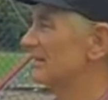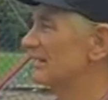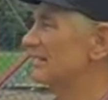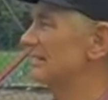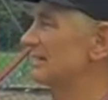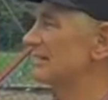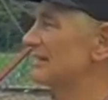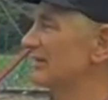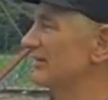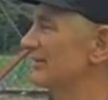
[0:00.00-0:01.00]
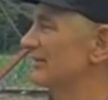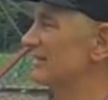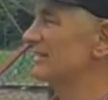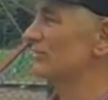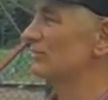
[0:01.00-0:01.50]
And then all these
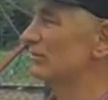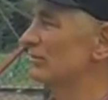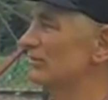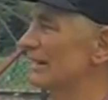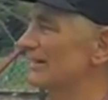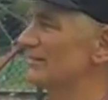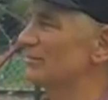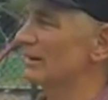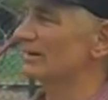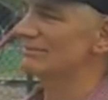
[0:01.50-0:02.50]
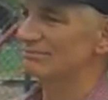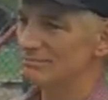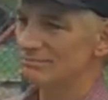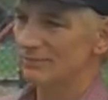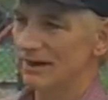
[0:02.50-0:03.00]
kids were told by this one
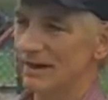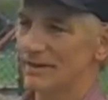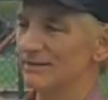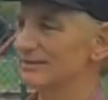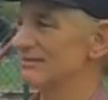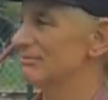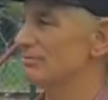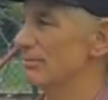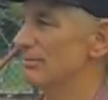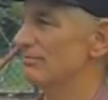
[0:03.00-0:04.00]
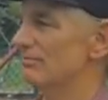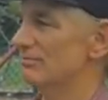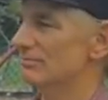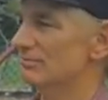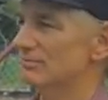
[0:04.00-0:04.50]
guy in his probably
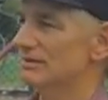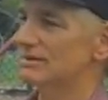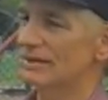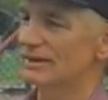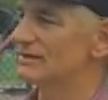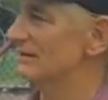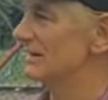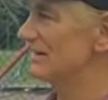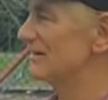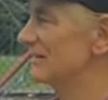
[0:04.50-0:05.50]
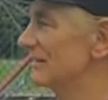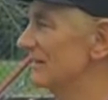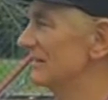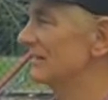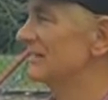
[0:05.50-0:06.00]
mid to late teens that
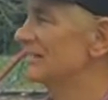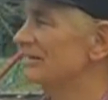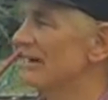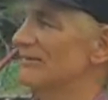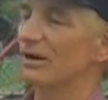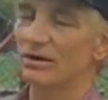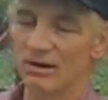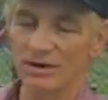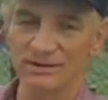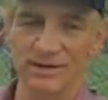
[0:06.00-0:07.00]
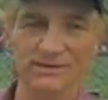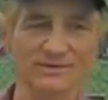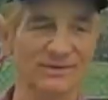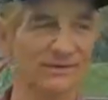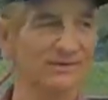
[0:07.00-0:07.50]
they're having a
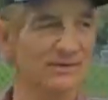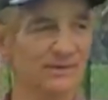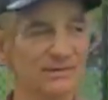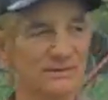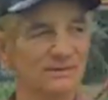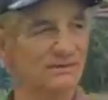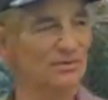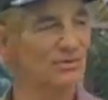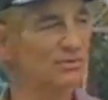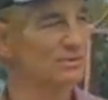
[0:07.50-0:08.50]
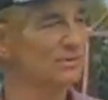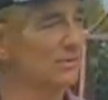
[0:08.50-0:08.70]
contest and you can